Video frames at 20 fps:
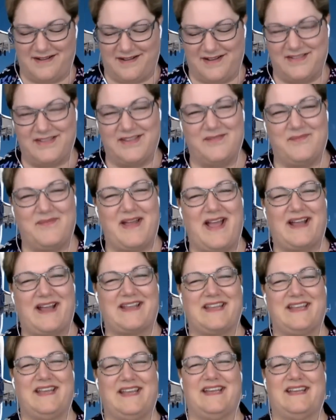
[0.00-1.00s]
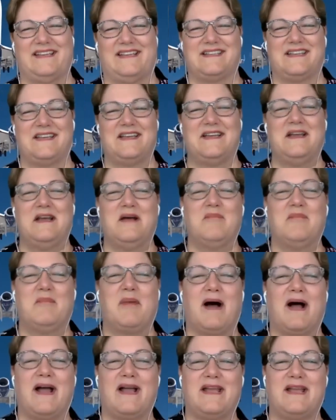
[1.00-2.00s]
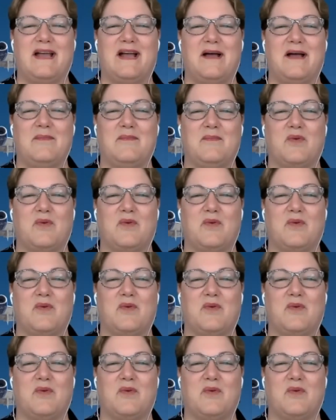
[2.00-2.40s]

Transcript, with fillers: on the back end by um,